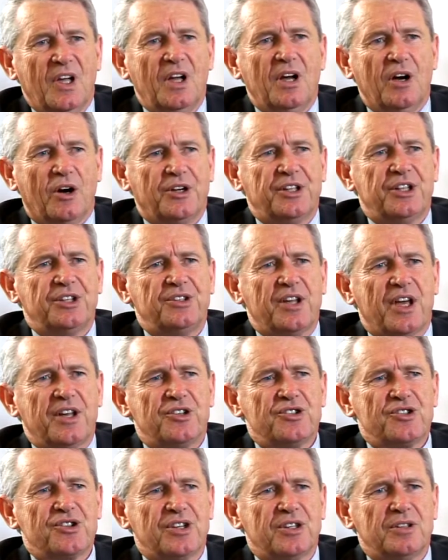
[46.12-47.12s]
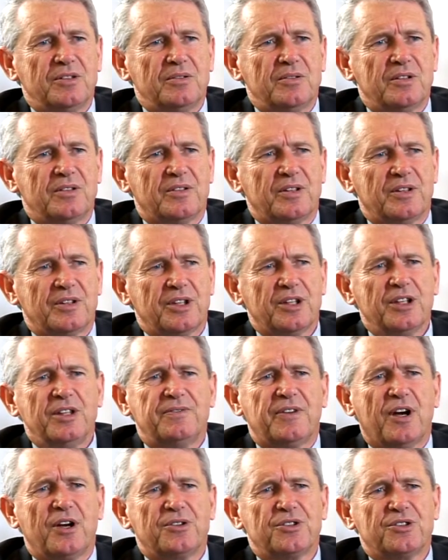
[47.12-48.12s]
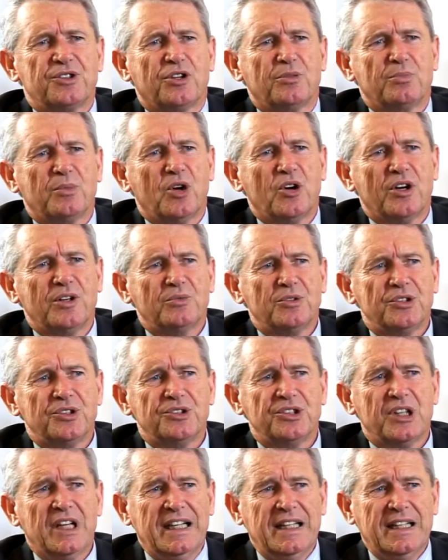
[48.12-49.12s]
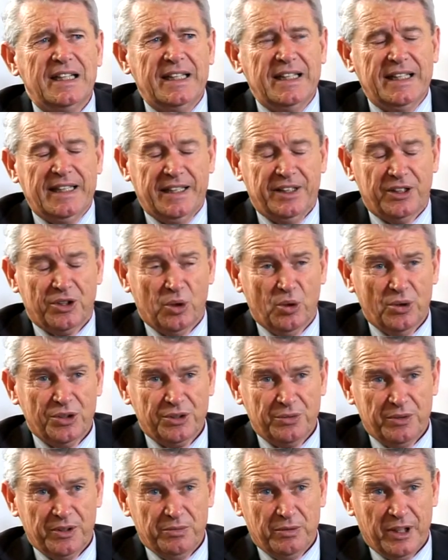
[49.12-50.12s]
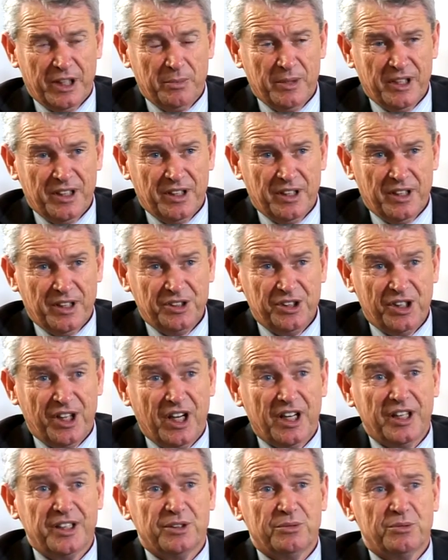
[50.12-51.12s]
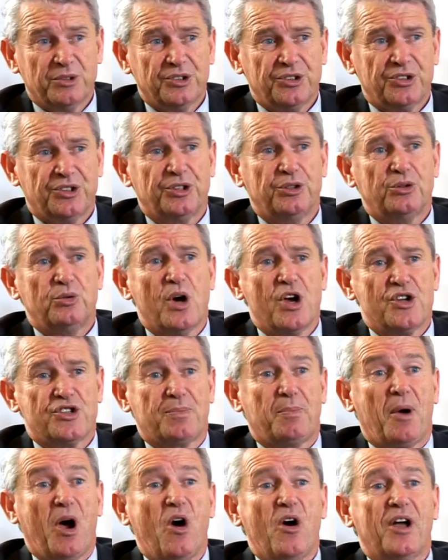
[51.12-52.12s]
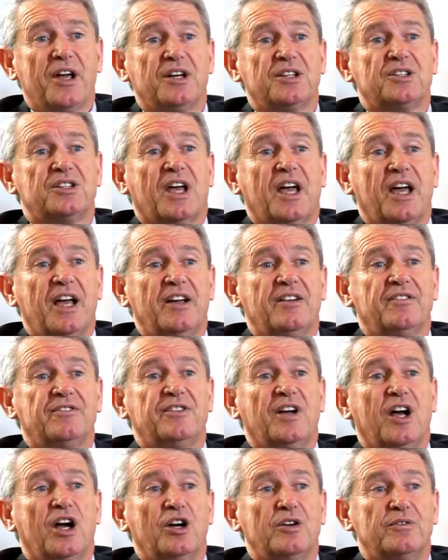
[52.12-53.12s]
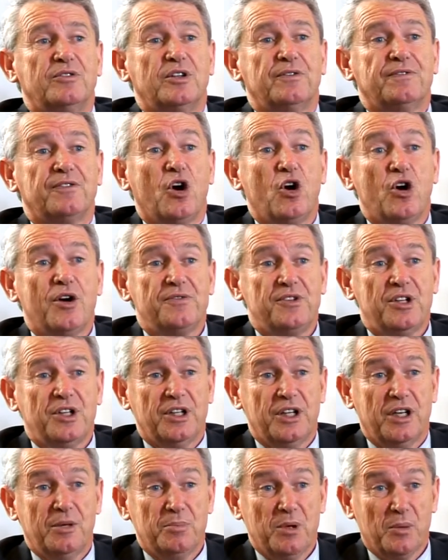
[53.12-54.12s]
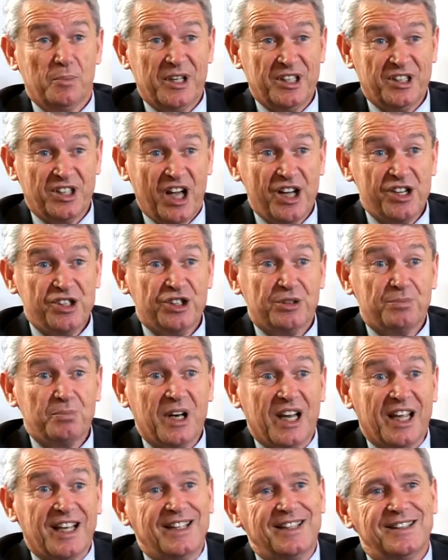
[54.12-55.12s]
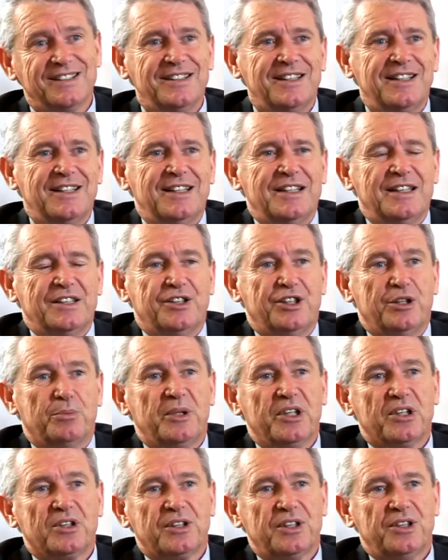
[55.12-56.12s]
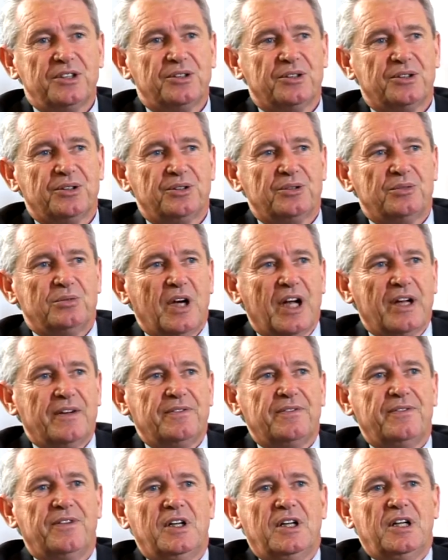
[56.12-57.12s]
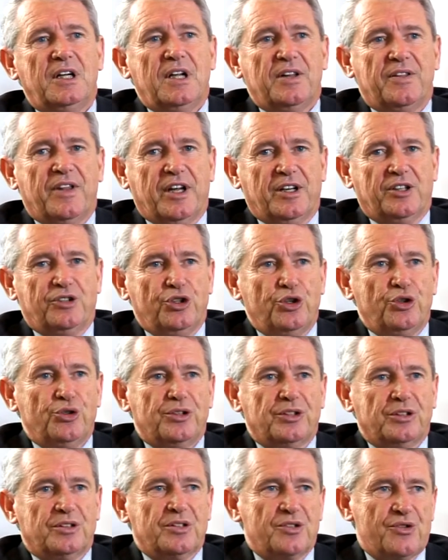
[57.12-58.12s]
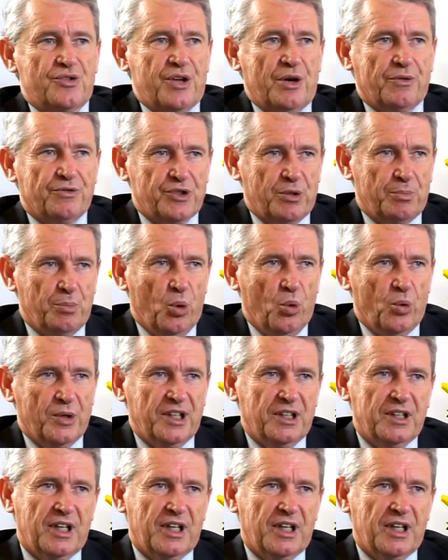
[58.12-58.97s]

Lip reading: I did, Dennis, and the key focus on mine was, in accordance with Recommendation 8, it was to aspire to have, over a 5-year implementation plan, the ability to have that unit self-supporting.